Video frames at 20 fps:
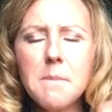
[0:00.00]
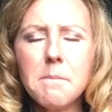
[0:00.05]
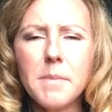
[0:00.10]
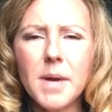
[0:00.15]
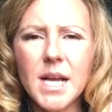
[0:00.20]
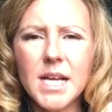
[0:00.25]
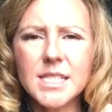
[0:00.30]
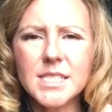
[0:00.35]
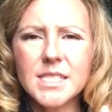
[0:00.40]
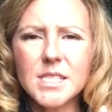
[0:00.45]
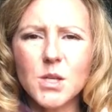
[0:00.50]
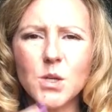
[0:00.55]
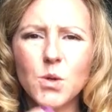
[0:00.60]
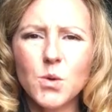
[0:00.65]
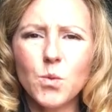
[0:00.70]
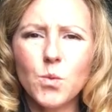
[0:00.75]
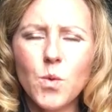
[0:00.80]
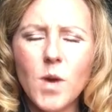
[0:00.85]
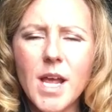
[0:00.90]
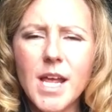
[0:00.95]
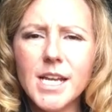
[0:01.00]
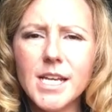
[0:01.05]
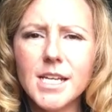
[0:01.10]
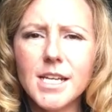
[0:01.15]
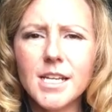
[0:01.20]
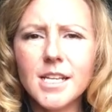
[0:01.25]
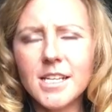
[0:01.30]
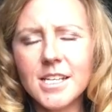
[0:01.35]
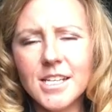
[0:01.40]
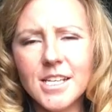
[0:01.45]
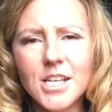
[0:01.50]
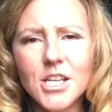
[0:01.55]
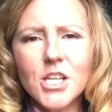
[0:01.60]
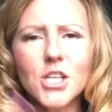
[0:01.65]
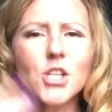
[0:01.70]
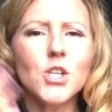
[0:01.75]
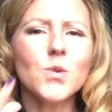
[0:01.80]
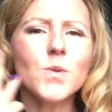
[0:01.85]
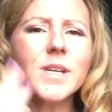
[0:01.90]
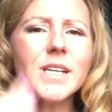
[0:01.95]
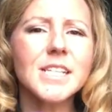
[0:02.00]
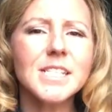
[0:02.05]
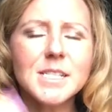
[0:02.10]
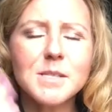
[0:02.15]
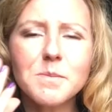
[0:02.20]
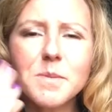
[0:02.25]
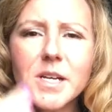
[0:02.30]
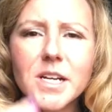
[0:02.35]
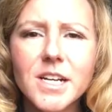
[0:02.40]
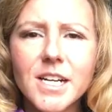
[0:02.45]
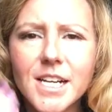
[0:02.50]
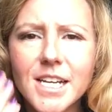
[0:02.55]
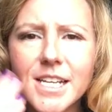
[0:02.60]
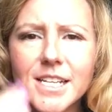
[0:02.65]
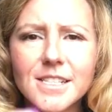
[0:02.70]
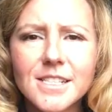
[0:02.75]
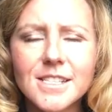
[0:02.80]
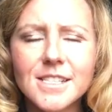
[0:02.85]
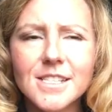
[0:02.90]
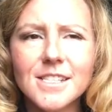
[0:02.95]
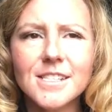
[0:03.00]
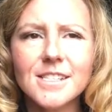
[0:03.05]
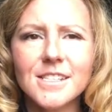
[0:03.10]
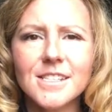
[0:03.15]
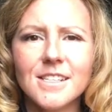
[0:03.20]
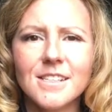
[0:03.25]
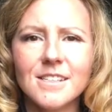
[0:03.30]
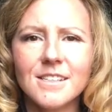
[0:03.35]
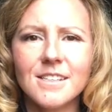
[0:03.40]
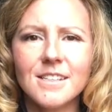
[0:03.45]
But when you experience